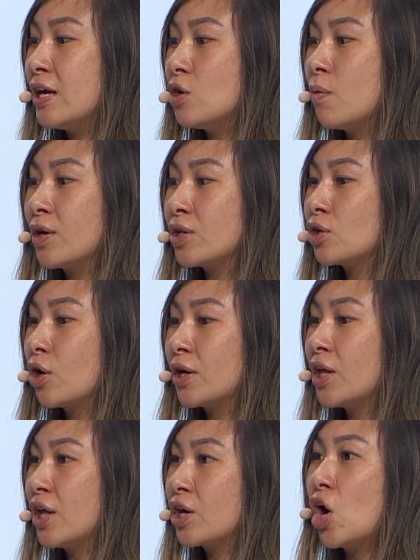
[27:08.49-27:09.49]
you want to
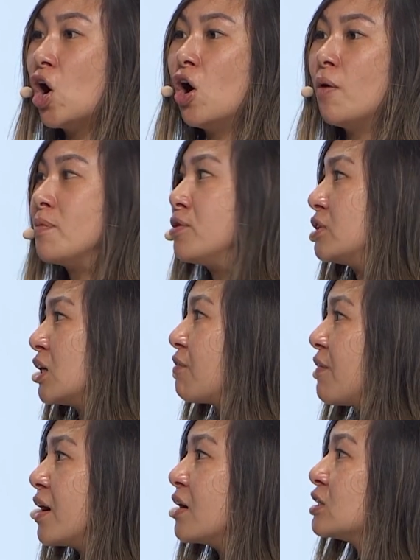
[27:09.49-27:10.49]
target like all music
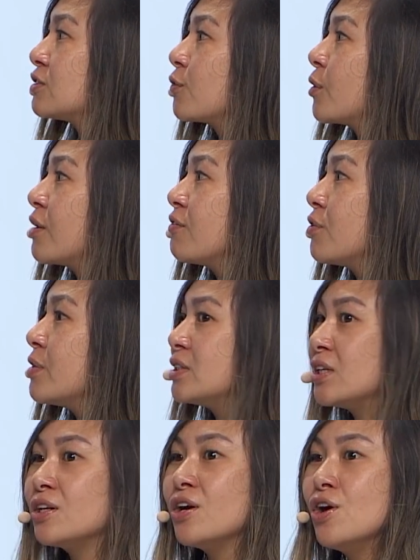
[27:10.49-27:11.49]
fans for whatever
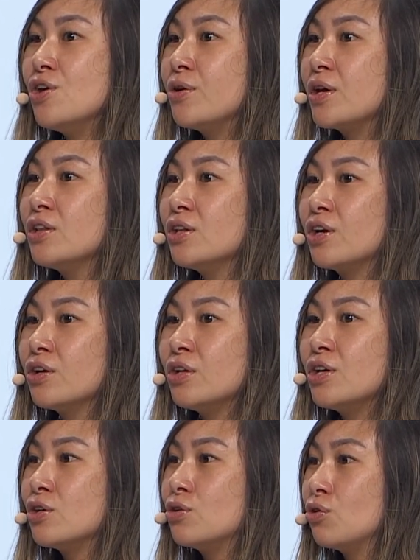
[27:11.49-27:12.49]
reason, you can
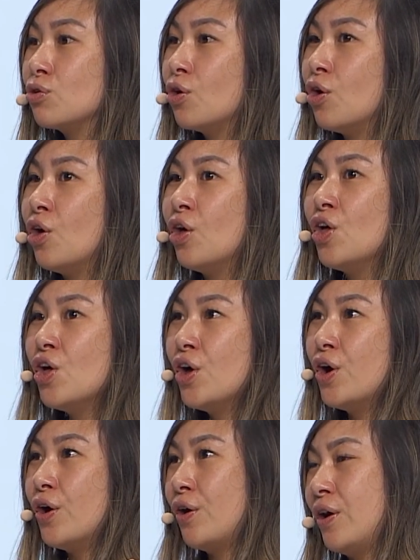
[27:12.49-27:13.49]
literally Google
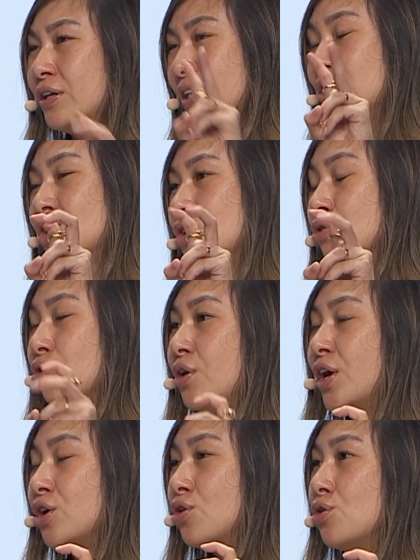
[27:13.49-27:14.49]
or essentially Google
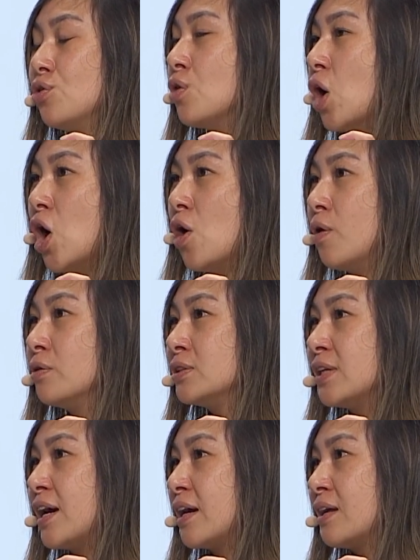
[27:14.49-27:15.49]
like who owns
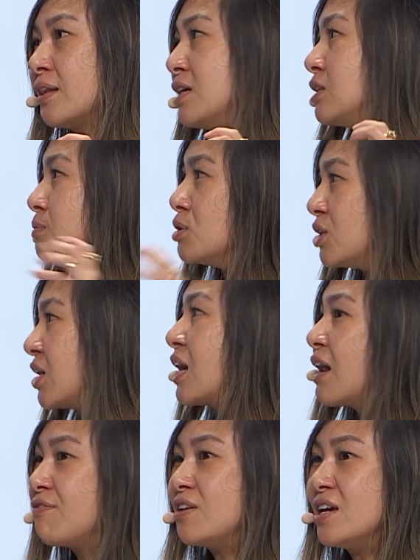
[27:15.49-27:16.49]
like these music
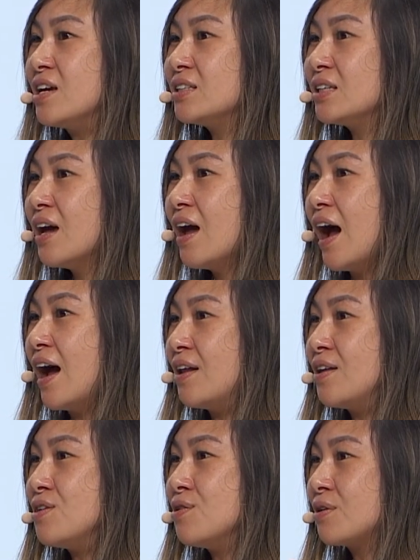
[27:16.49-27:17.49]
NFTs, and
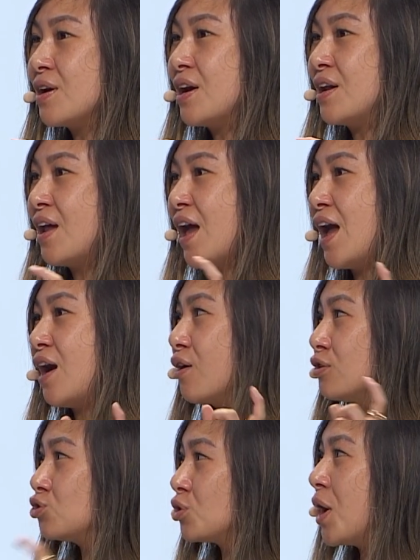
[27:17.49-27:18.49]
then you can
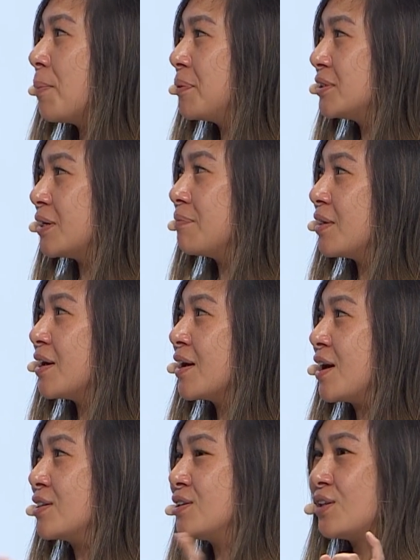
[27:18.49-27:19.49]
airdrop something
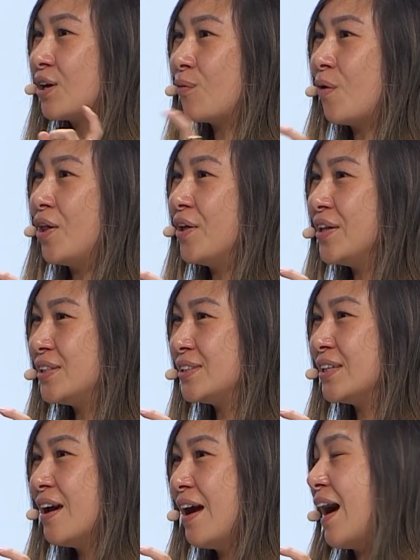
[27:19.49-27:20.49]
into their
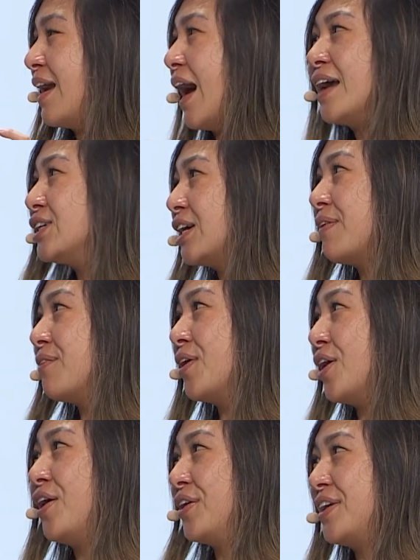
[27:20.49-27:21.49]
wallets. And I check my
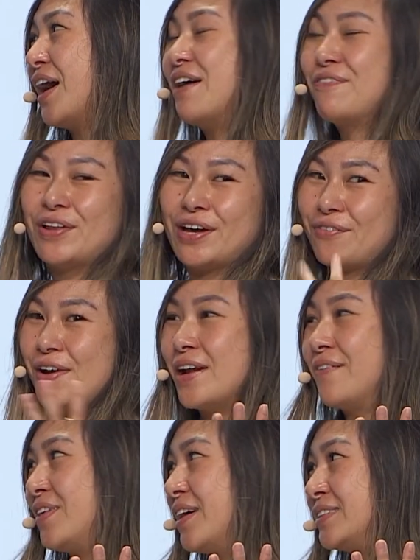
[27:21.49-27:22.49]
wallet all the time for like yeah?
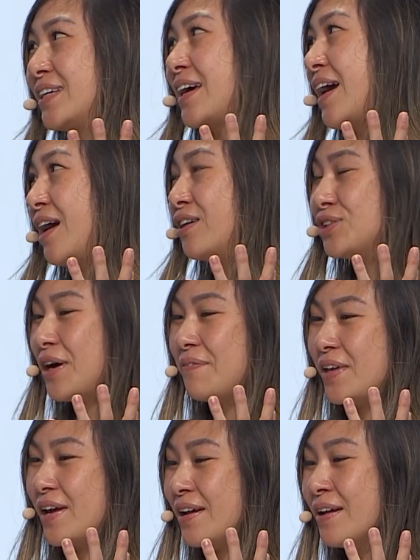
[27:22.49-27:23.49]
random things that get
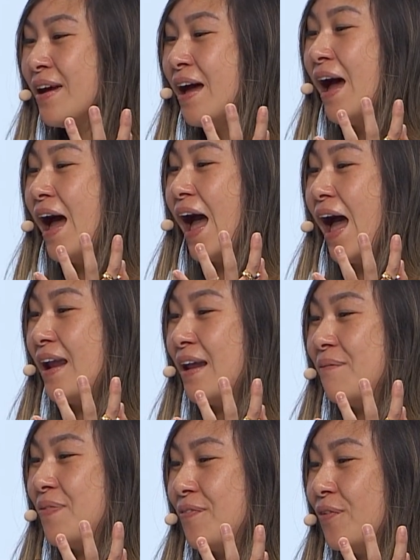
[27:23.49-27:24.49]
airdropped in, and
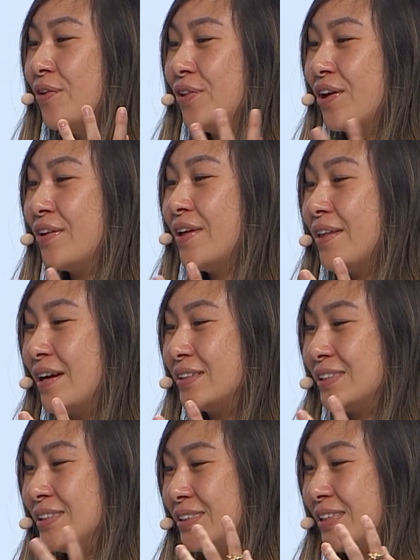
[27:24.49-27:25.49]
people will literally like
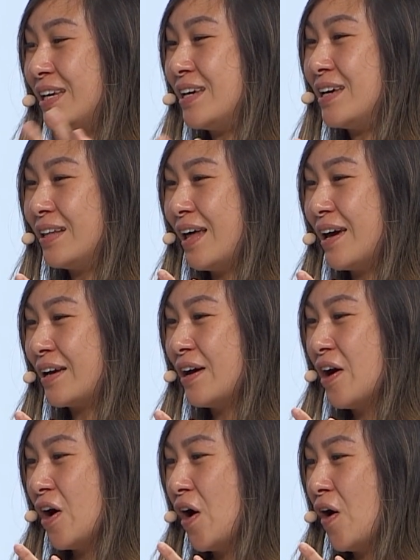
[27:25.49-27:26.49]
just see like,
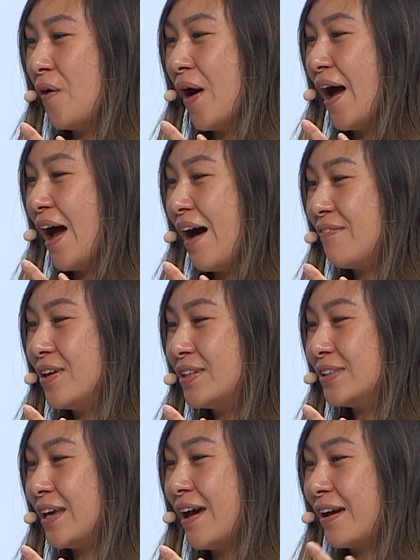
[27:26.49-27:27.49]
oh, I have
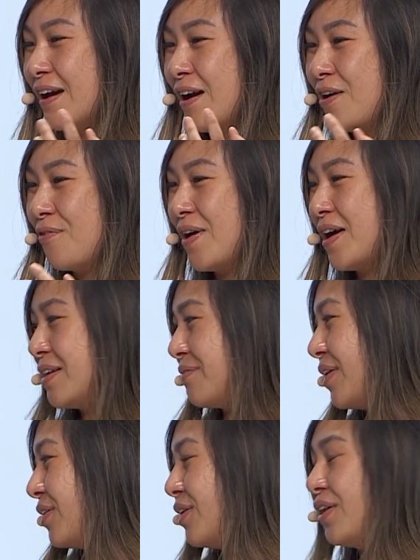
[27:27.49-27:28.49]
this like random,
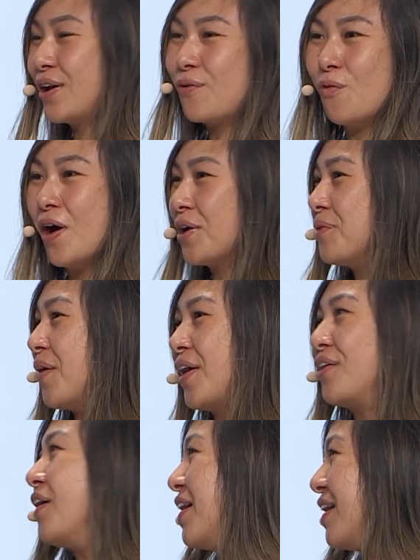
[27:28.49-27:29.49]
I don't know, like water
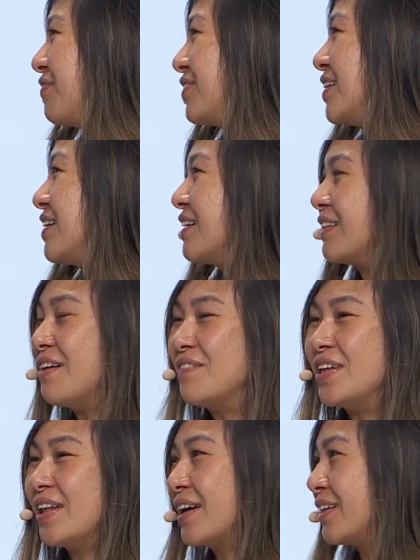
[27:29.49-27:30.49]
bottle NFT. Let
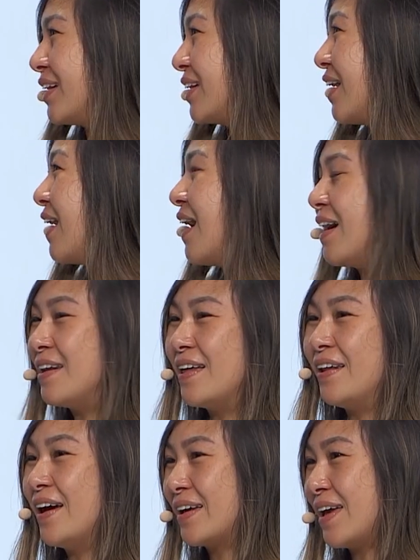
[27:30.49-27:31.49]
me like click it, and
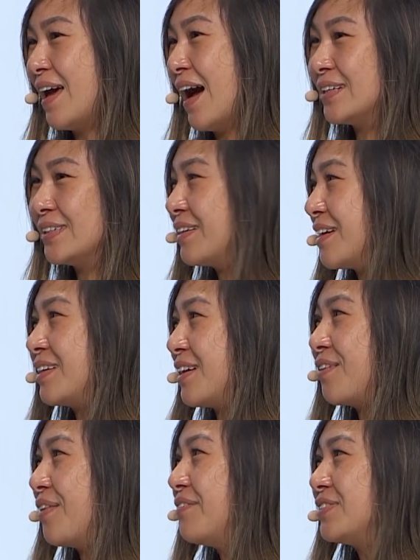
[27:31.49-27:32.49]
then like it has a link to
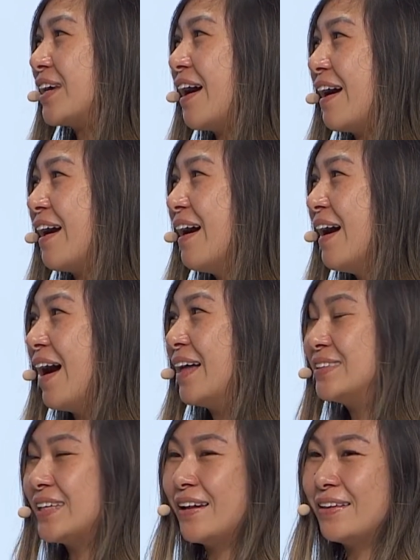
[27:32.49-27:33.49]
your website, nice.
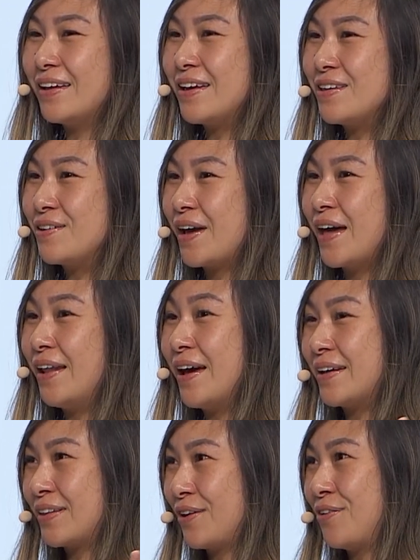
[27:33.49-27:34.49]
and suddenly you get
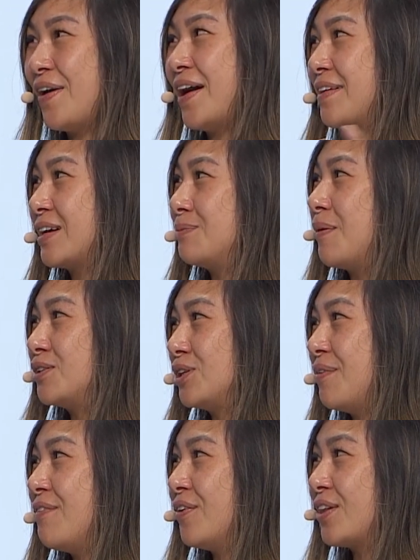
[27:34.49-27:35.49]
like direct exposure
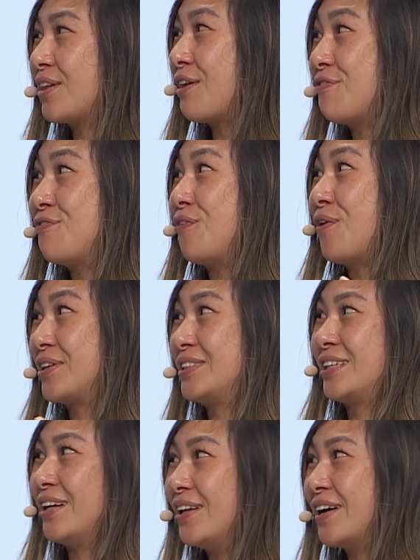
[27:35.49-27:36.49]
to people that they're
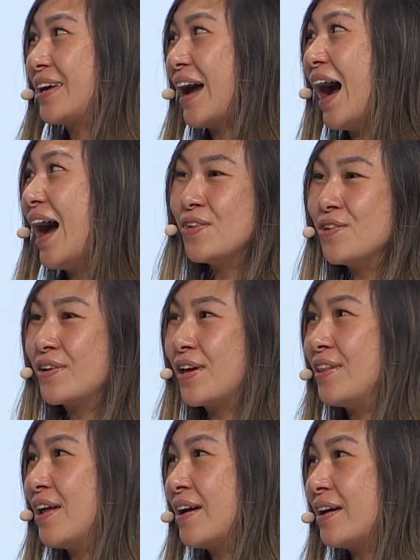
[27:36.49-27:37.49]
forced to look at. You
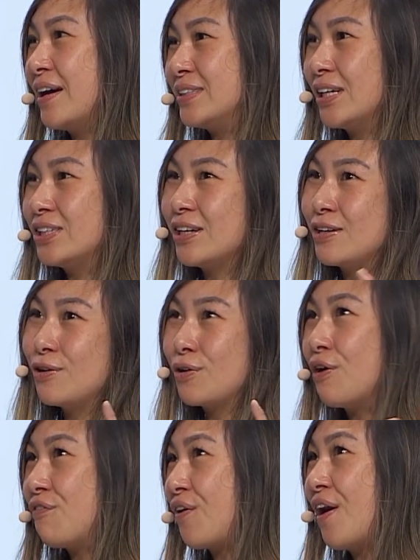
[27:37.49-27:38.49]
can like essentially
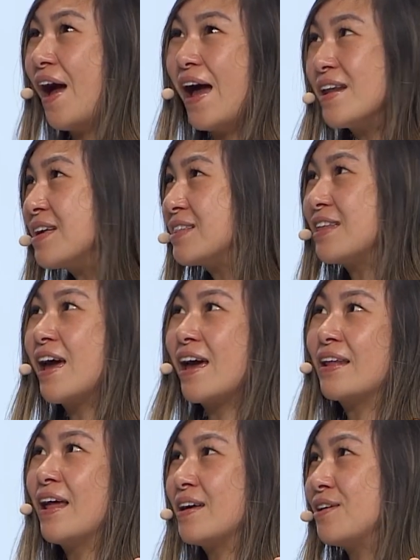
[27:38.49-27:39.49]
Google for
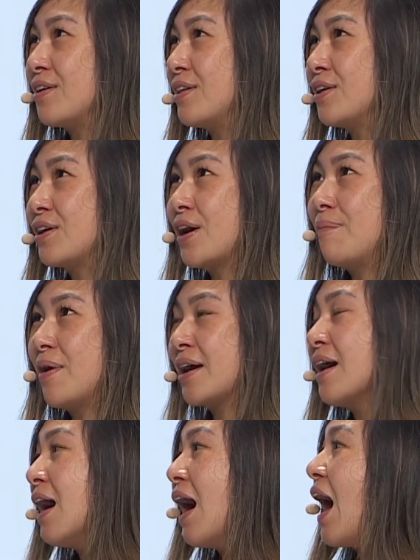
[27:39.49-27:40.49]
anything. Like you can look up like
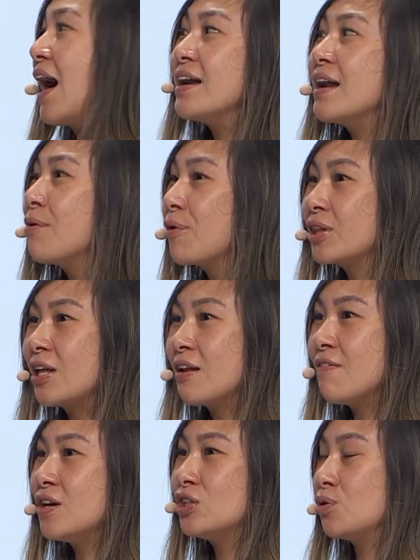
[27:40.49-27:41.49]
high net worth
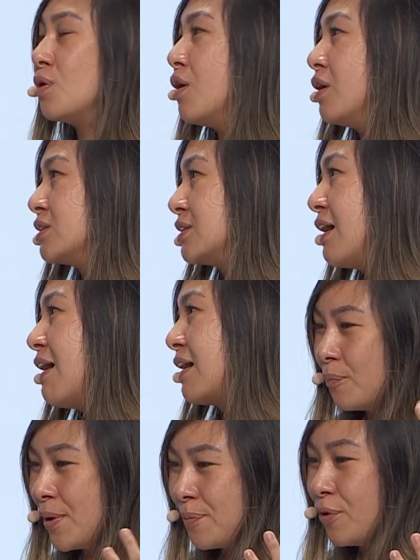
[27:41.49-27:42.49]
individuals,
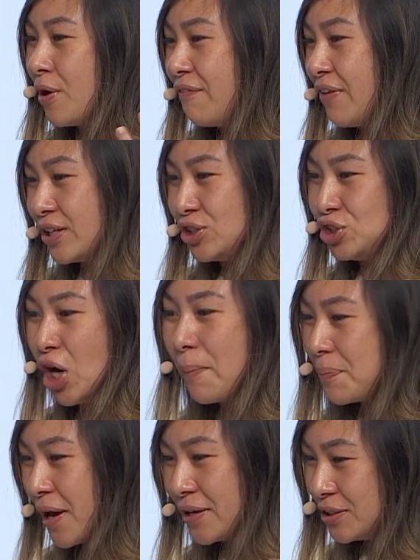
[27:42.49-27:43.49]
like people who have like
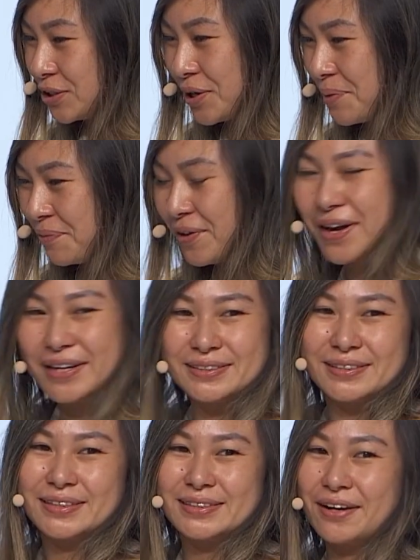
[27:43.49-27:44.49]
shopped at a certain
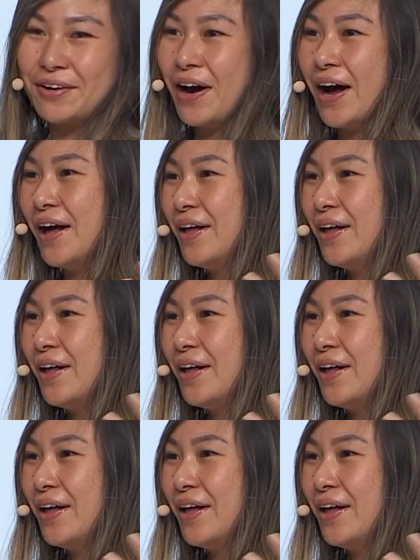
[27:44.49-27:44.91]
place, etc.